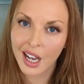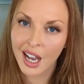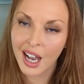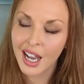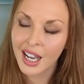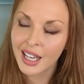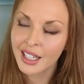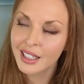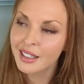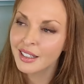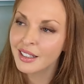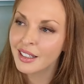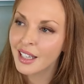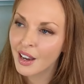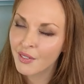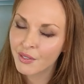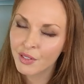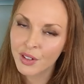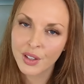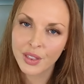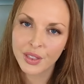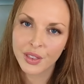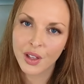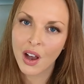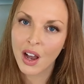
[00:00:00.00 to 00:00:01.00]
I
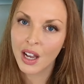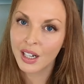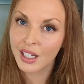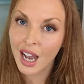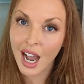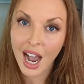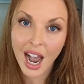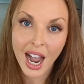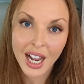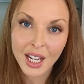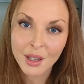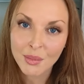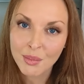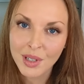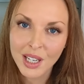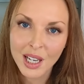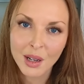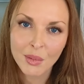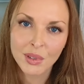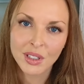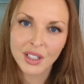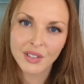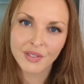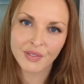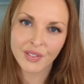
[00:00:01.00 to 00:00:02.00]
never thought I'd be
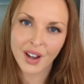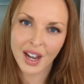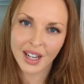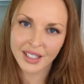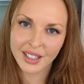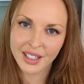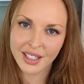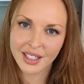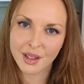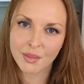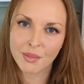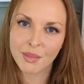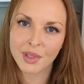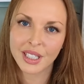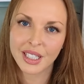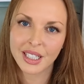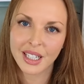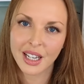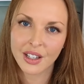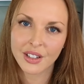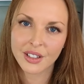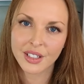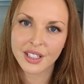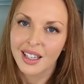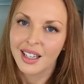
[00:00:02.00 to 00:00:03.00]
able to find somebody
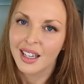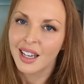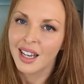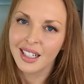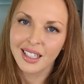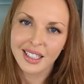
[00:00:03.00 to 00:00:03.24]
else.